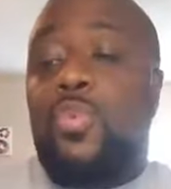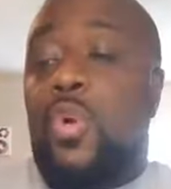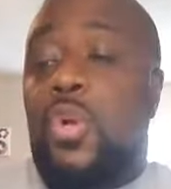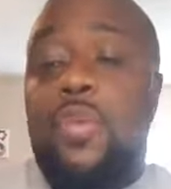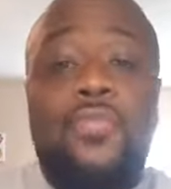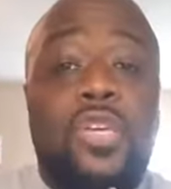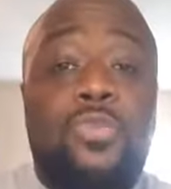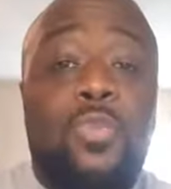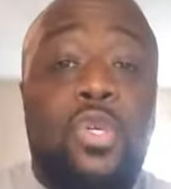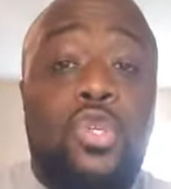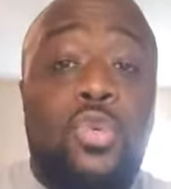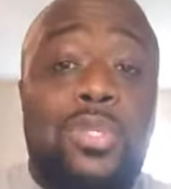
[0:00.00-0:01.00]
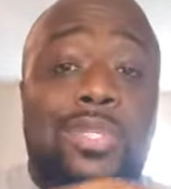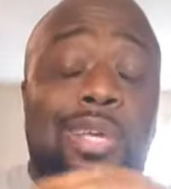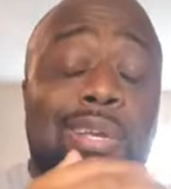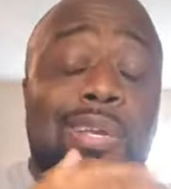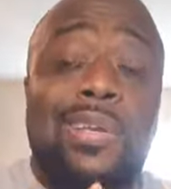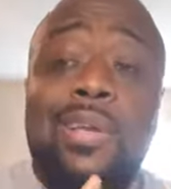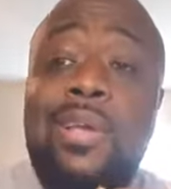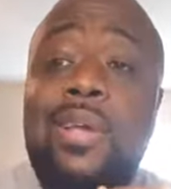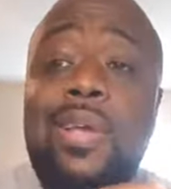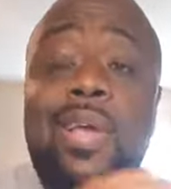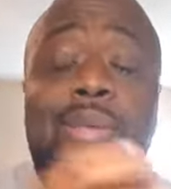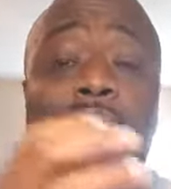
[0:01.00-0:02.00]
we're gonna let Facebook do its thing,
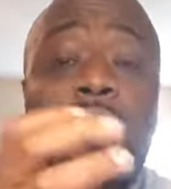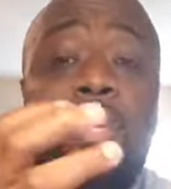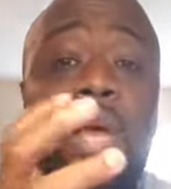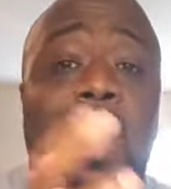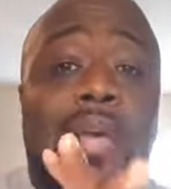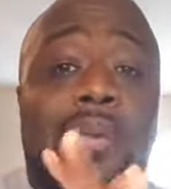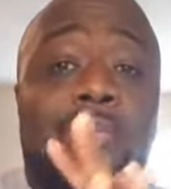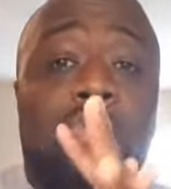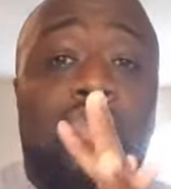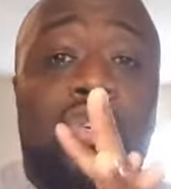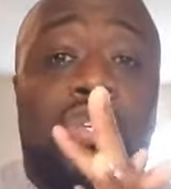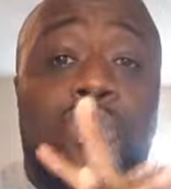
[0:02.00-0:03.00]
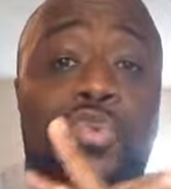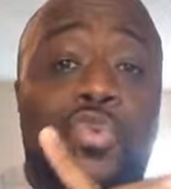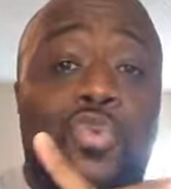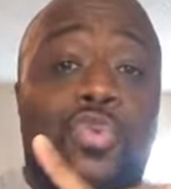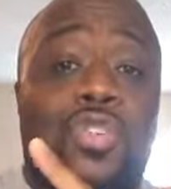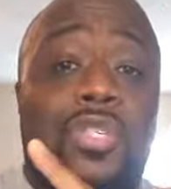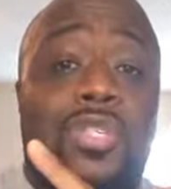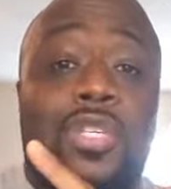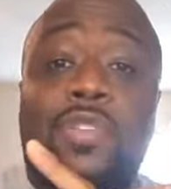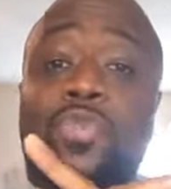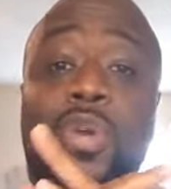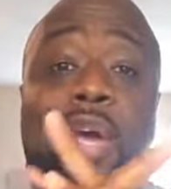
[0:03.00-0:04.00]
and then I am going to just
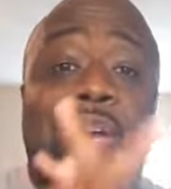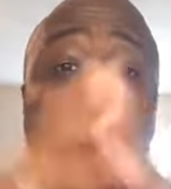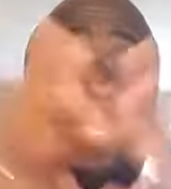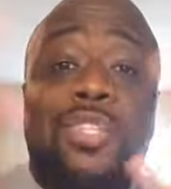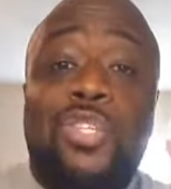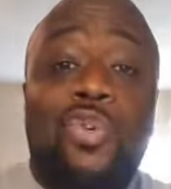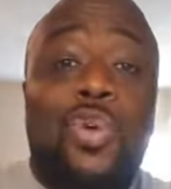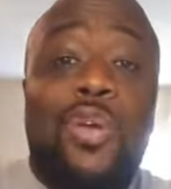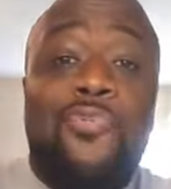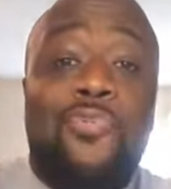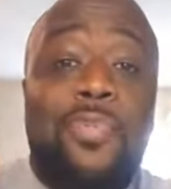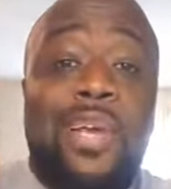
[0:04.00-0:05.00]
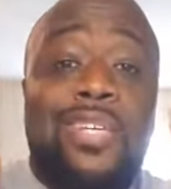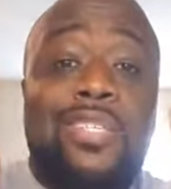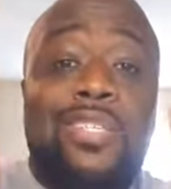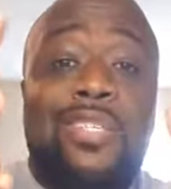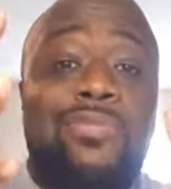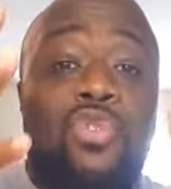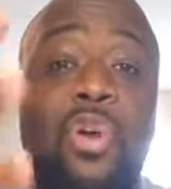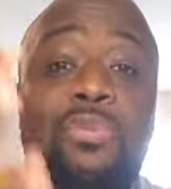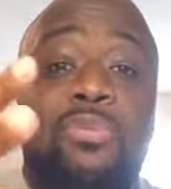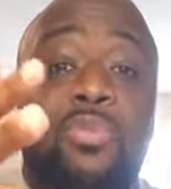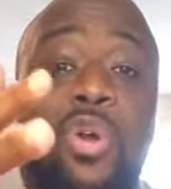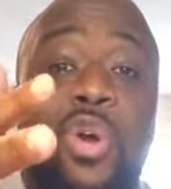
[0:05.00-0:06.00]
give you guys this little information, drop
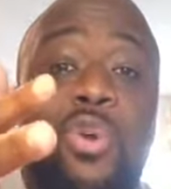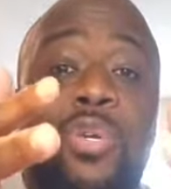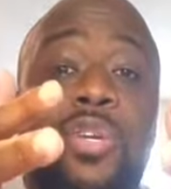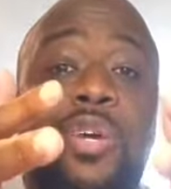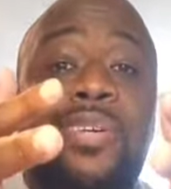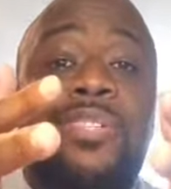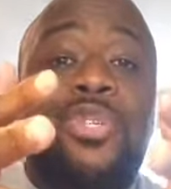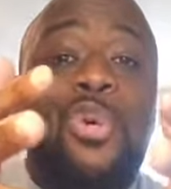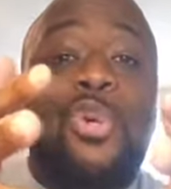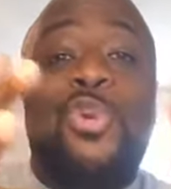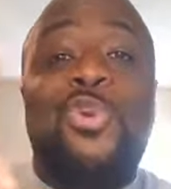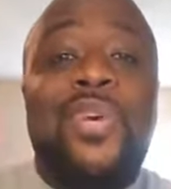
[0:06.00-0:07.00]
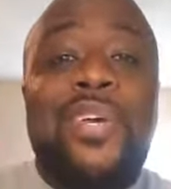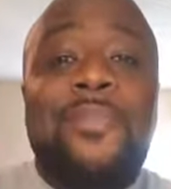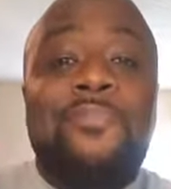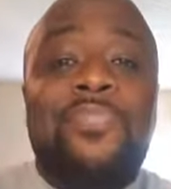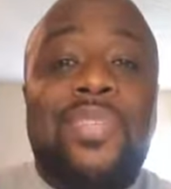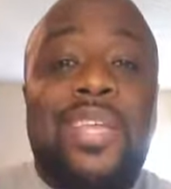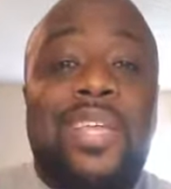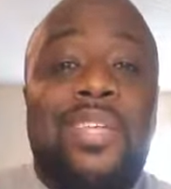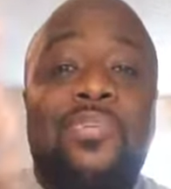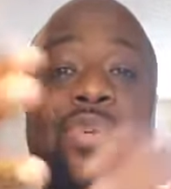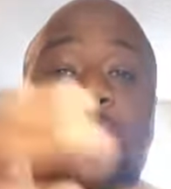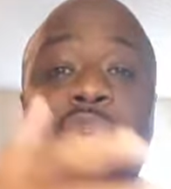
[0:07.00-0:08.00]
some golden nuggets on you, and
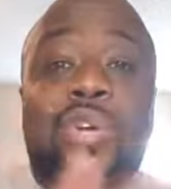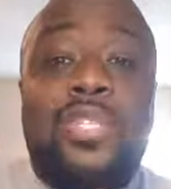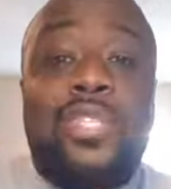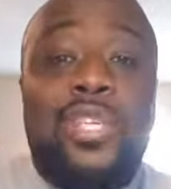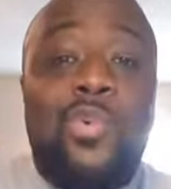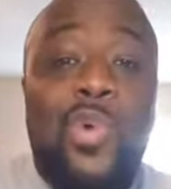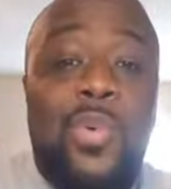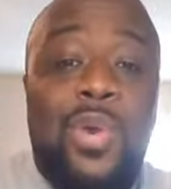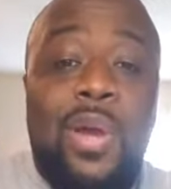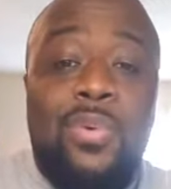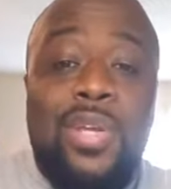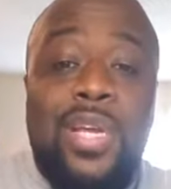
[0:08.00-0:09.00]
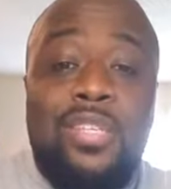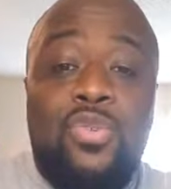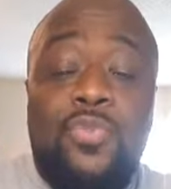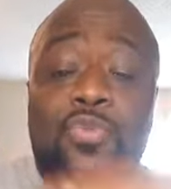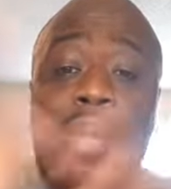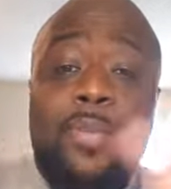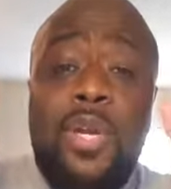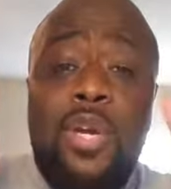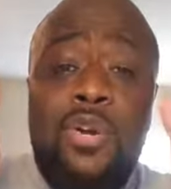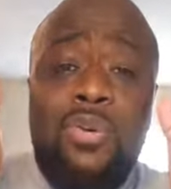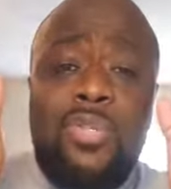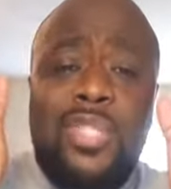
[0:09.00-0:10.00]
then we're gonna continue on with our day. So if you coming
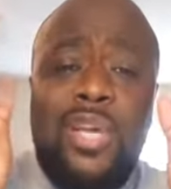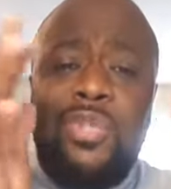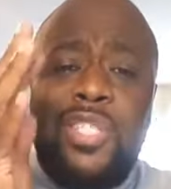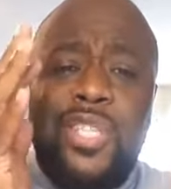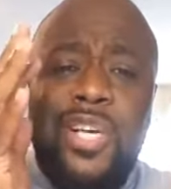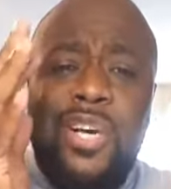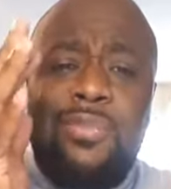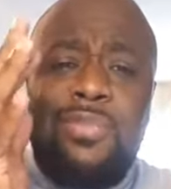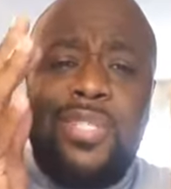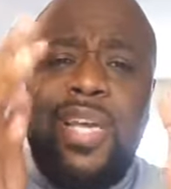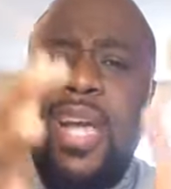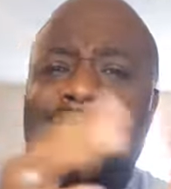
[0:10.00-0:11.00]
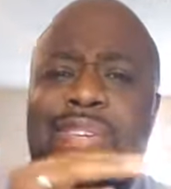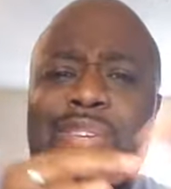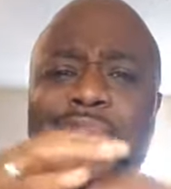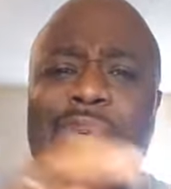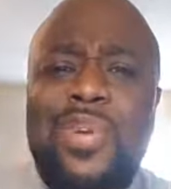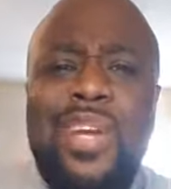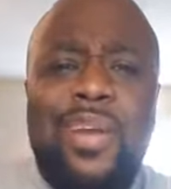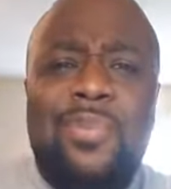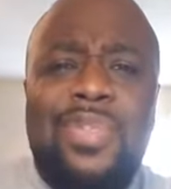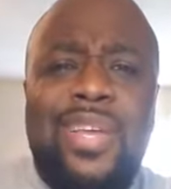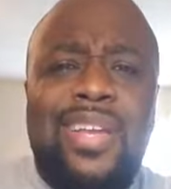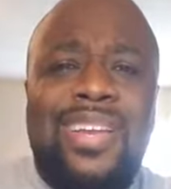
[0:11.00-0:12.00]
on, say what's up, say how you doing and
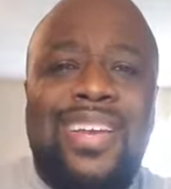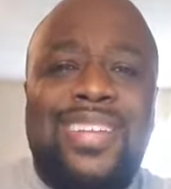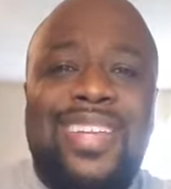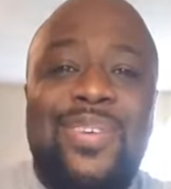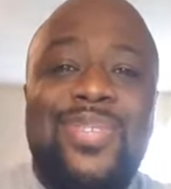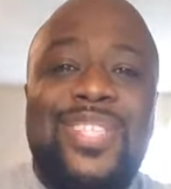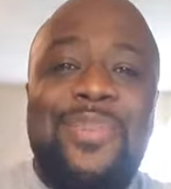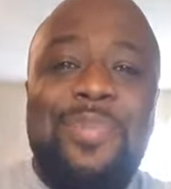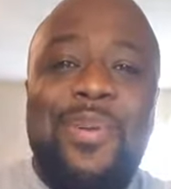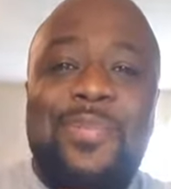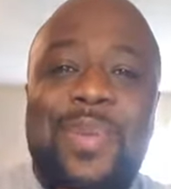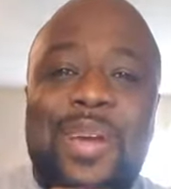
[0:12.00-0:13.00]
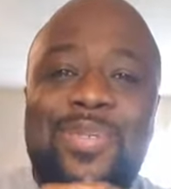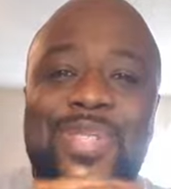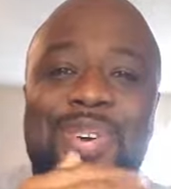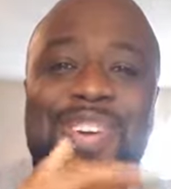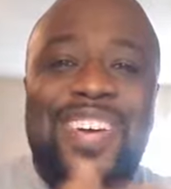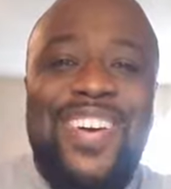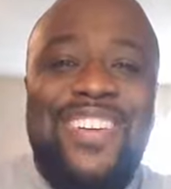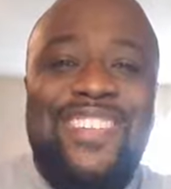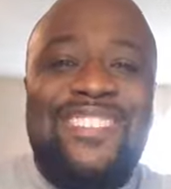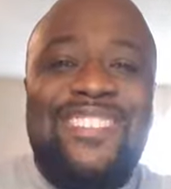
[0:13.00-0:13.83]
everything like that. What's up, everybody? What's going on?